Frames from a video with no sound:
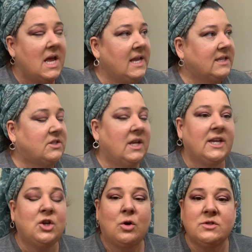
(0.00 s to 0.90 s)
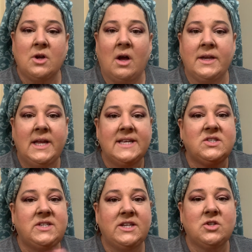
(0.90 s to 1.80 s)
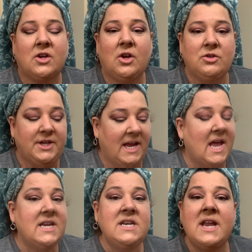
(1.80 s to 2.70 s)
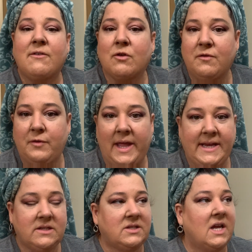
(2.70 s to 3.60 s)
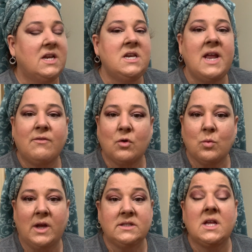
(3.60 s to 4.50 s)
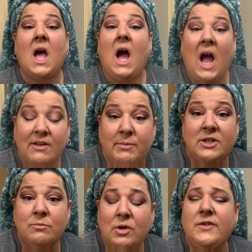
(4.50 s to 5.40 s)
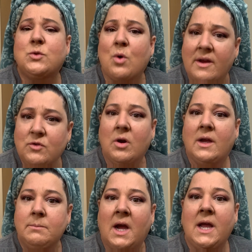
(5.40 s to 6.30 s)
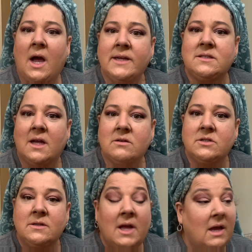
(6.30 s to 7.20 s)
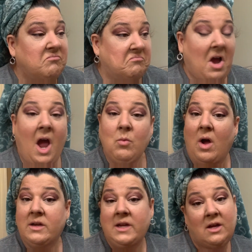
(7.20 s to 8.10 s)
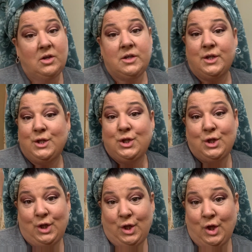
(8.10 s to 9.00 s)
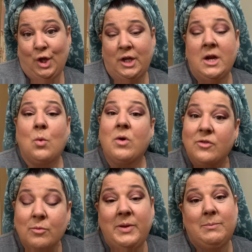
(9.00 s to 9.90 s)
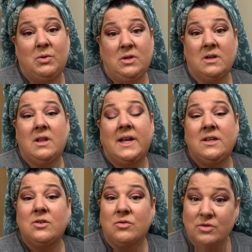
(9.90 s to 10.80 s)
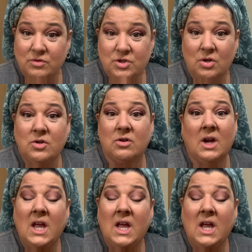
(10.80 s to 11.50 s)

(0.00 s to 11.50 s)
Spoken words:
It goes on, stays on all day, never flakes, never runs. I've been to movies where I've cried my eyes out. I walk out looking good, where other people look like, they're the Joker.